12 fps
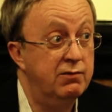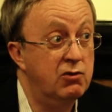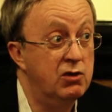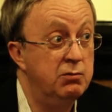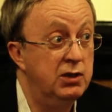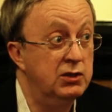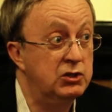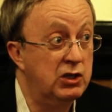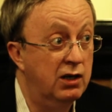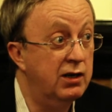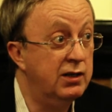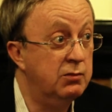very much
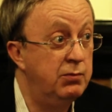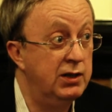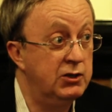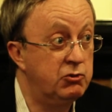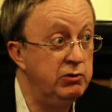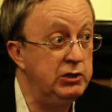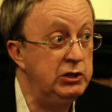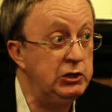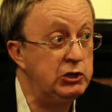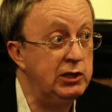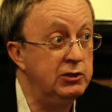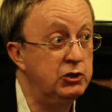like Beatrice
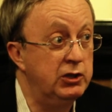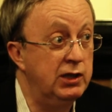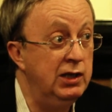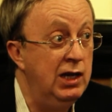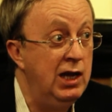Cenci.